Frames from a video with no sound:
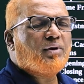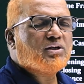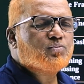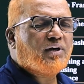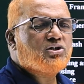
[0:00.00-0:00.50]
and
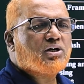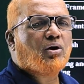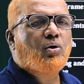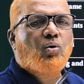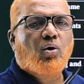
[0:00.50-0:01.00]
expenditure
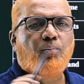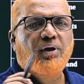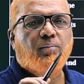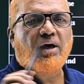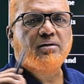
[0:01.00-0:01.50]
account, no
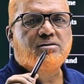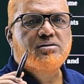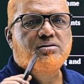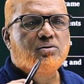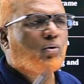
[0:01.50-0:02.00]
opening
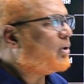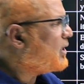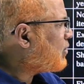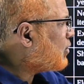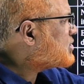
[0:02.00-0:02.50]
balance.
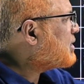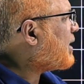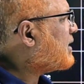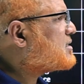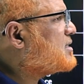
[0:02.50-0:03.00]
Only closing
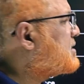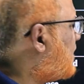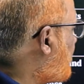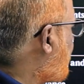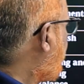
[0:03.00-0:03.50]
balance is there.